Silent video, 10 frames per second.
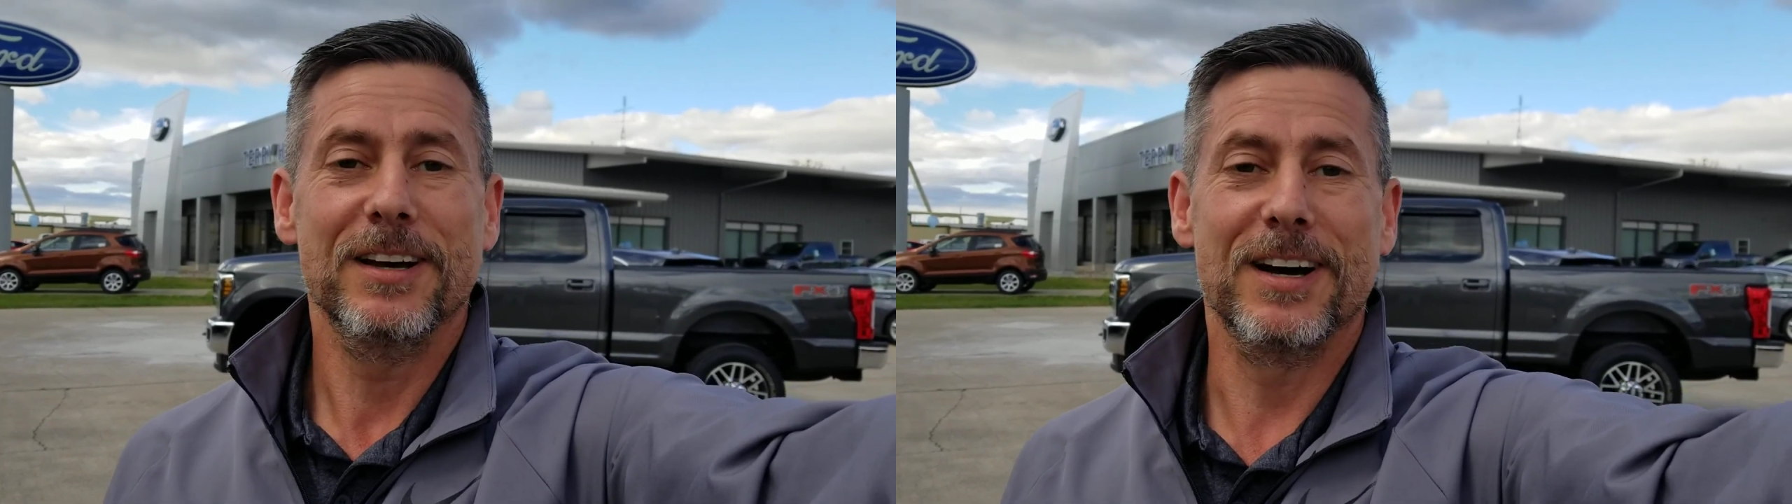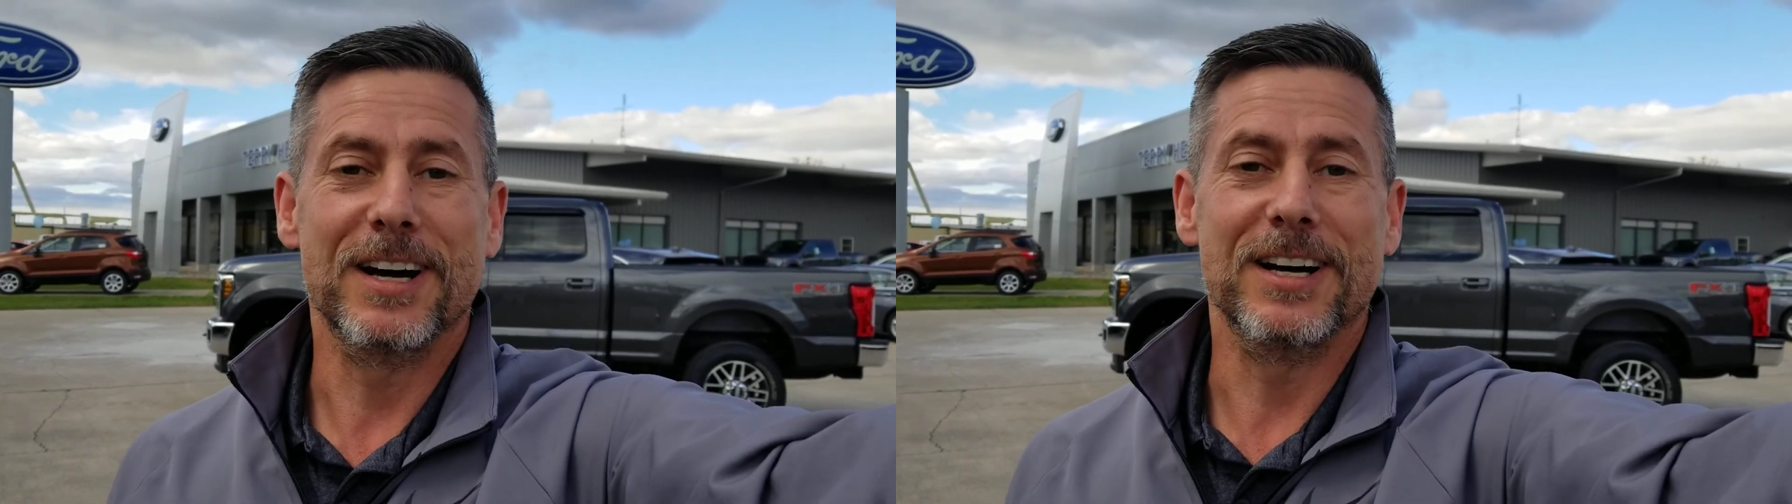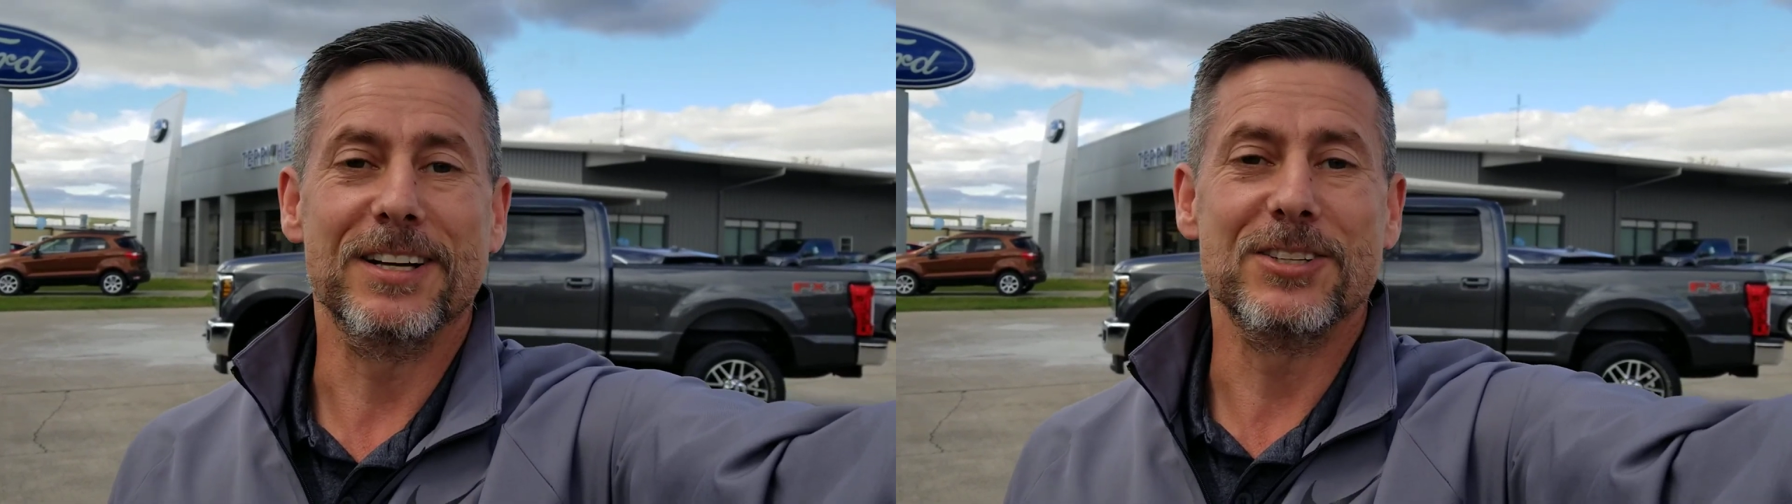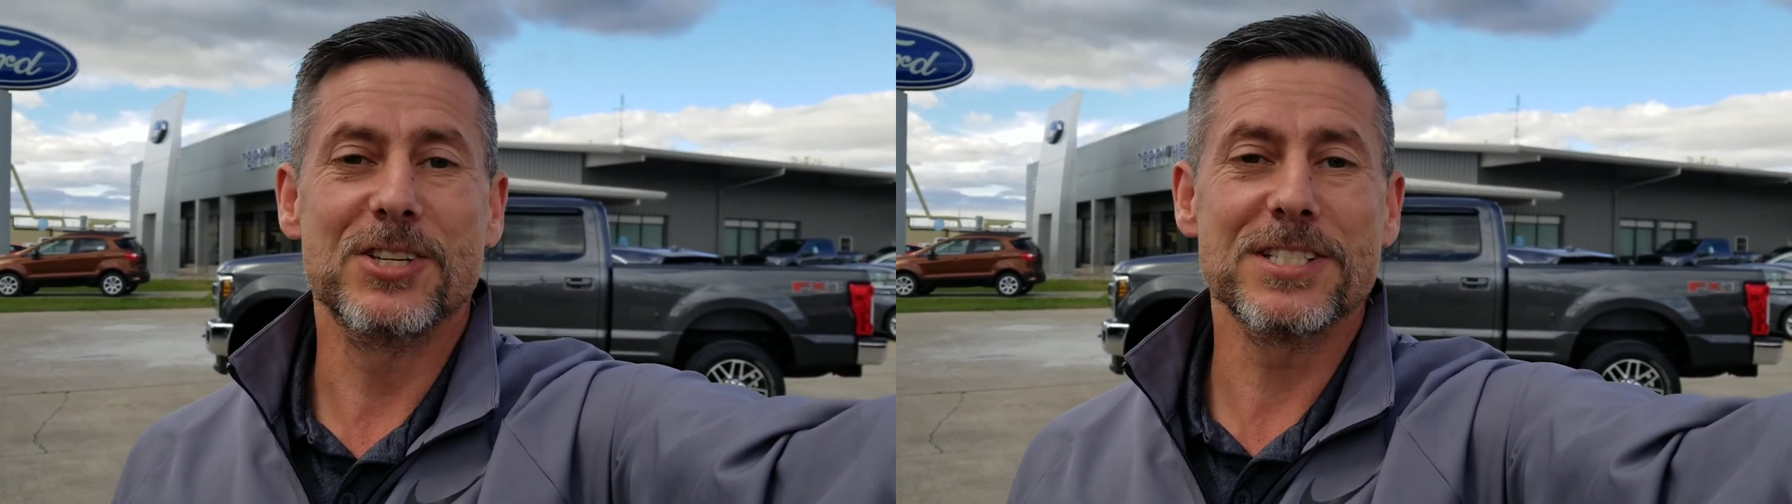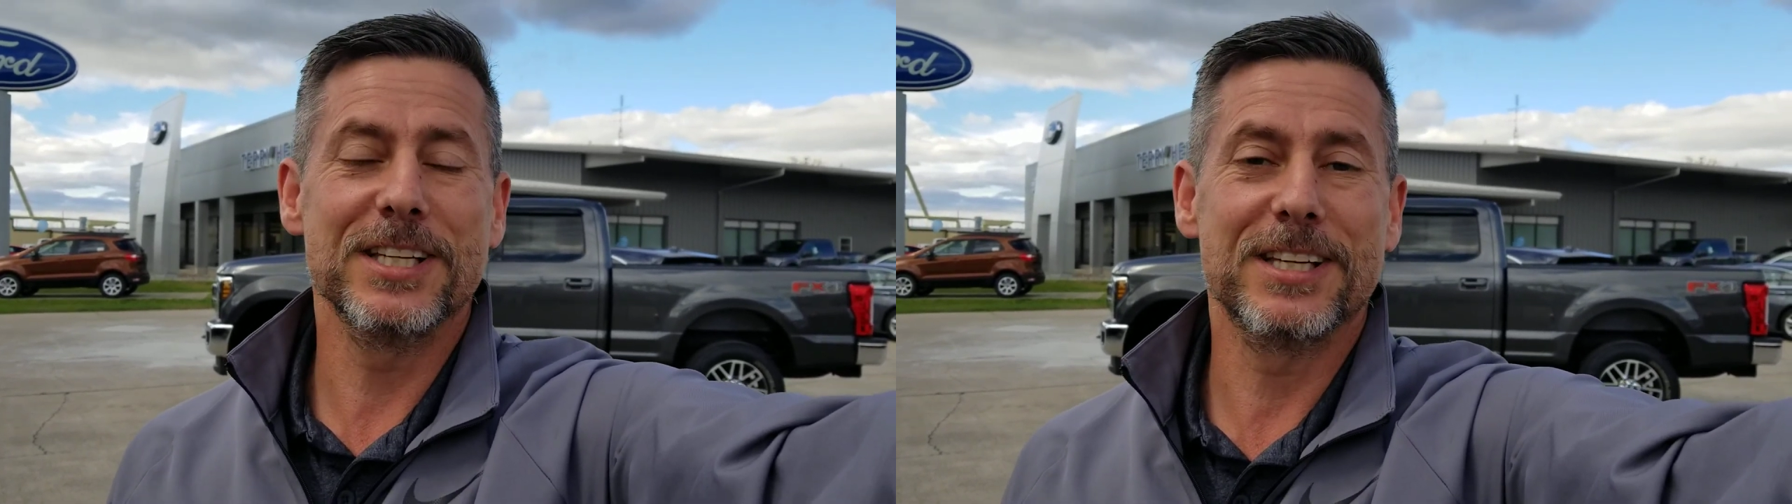Uh,
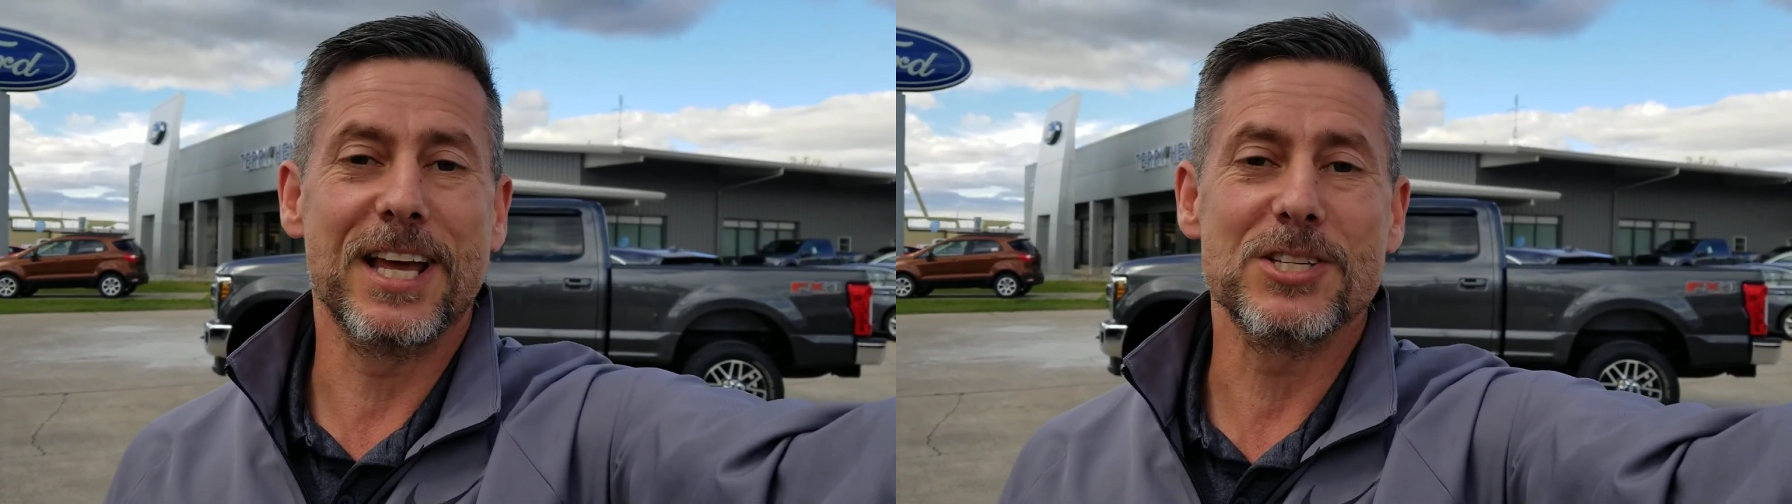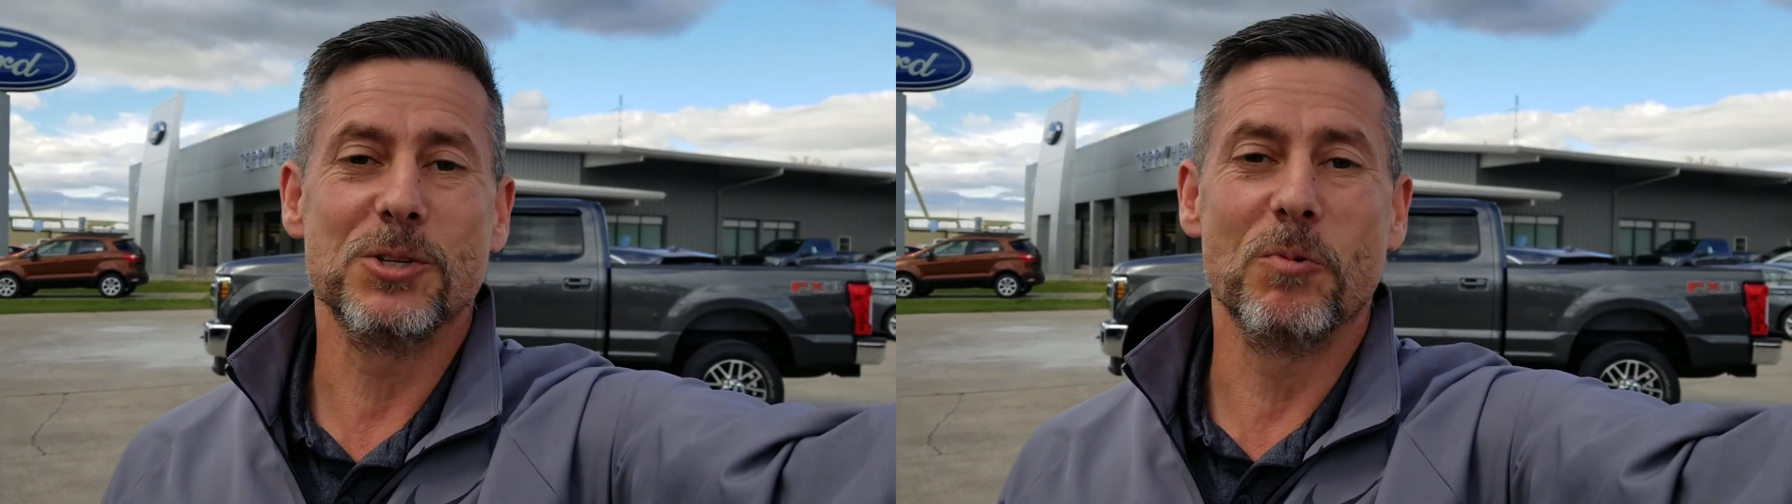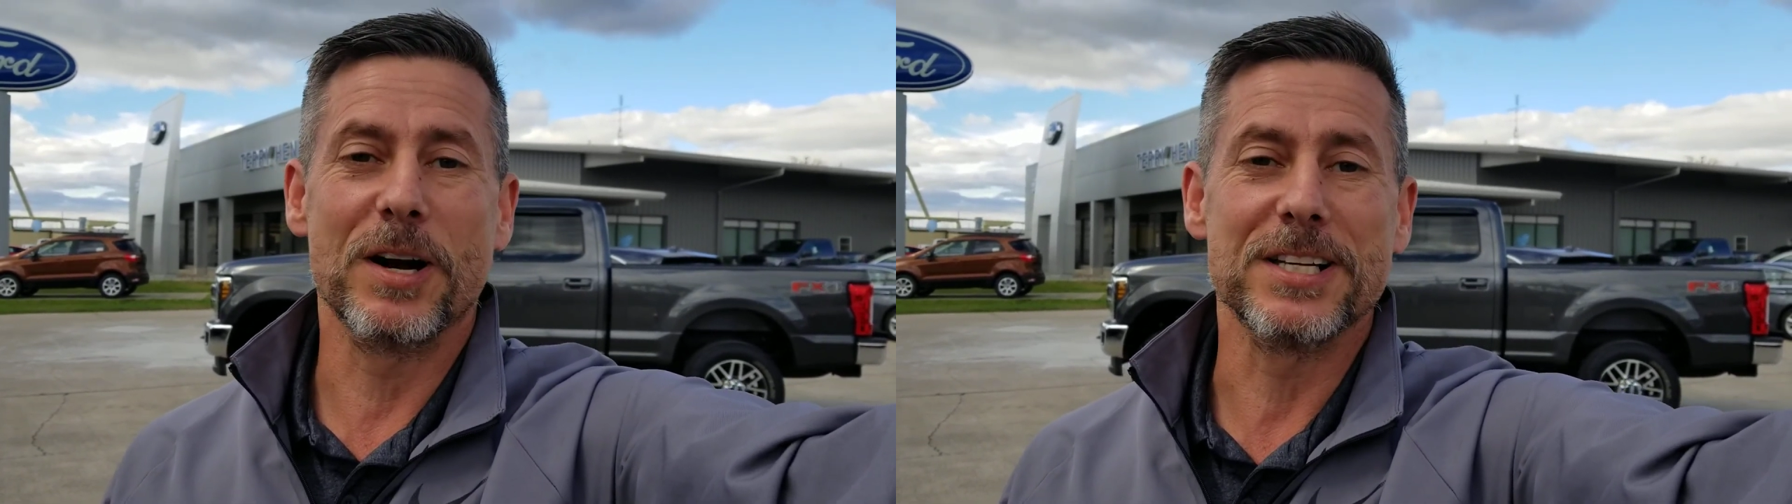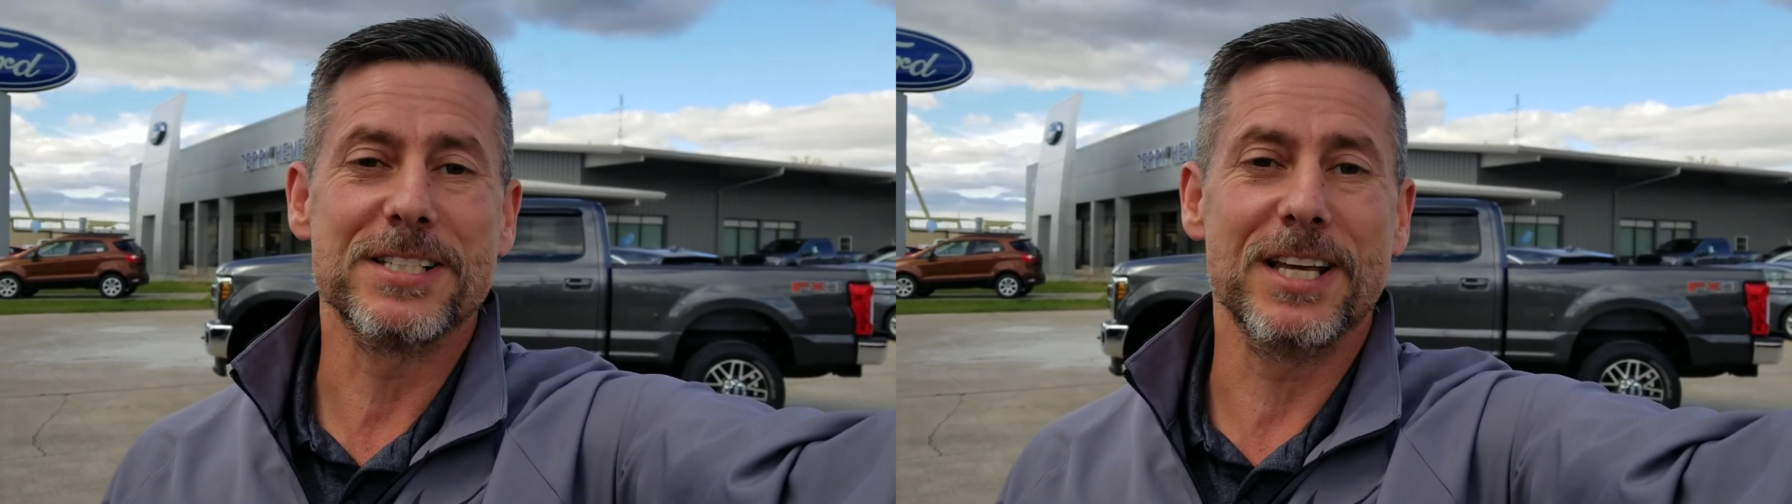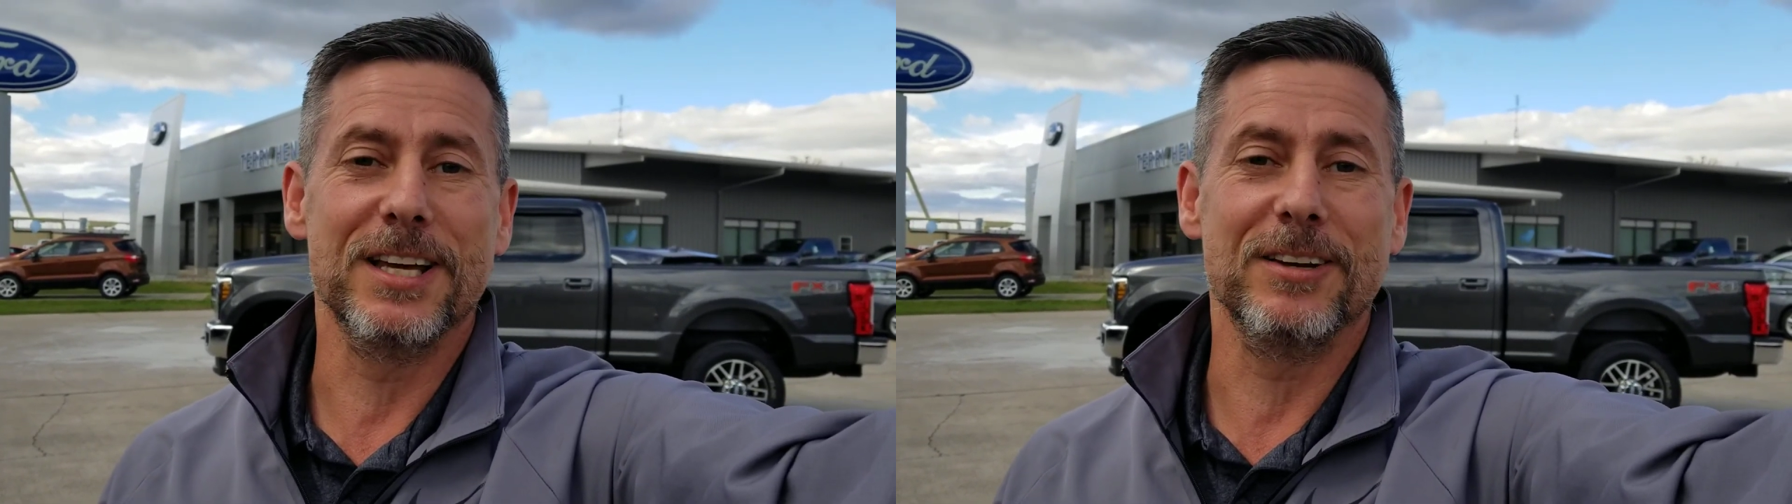just in case you want to
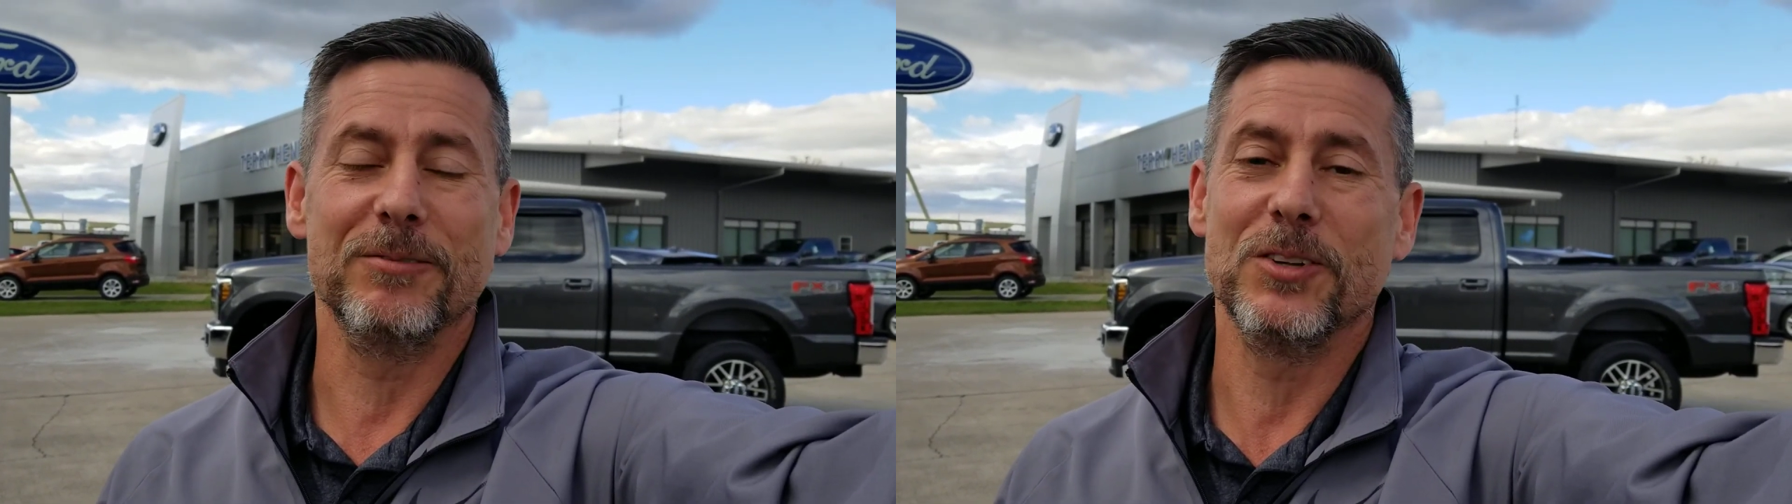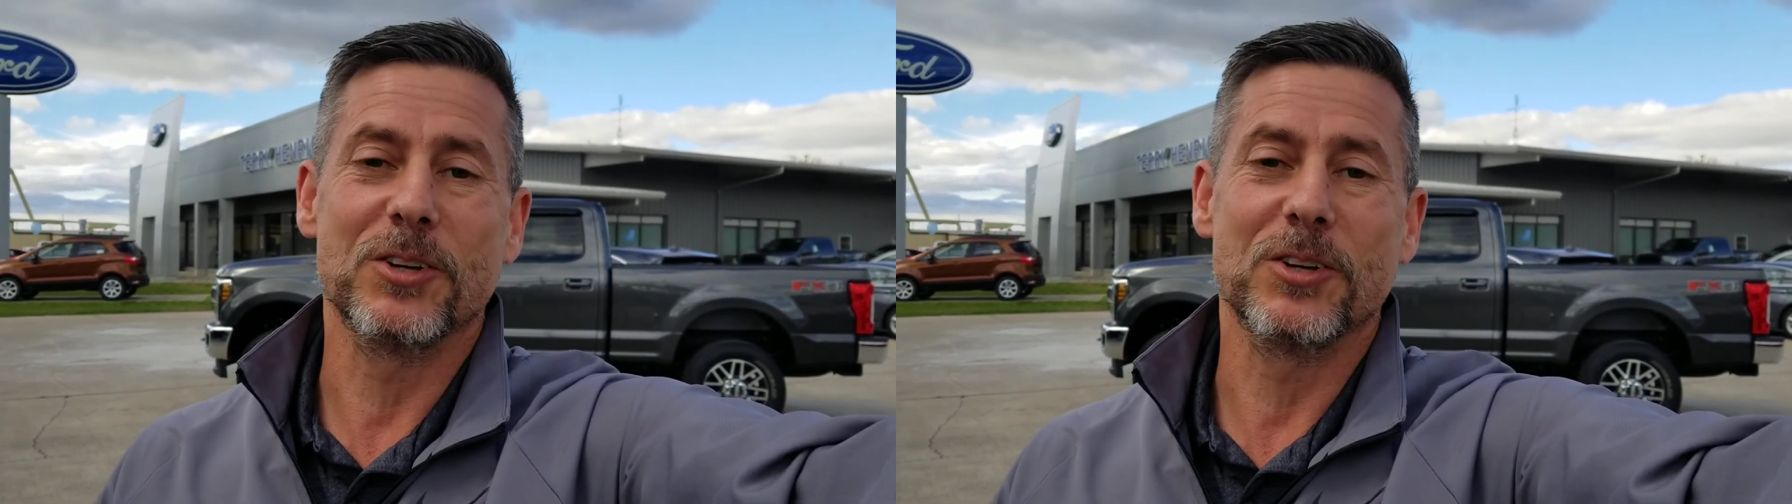see it,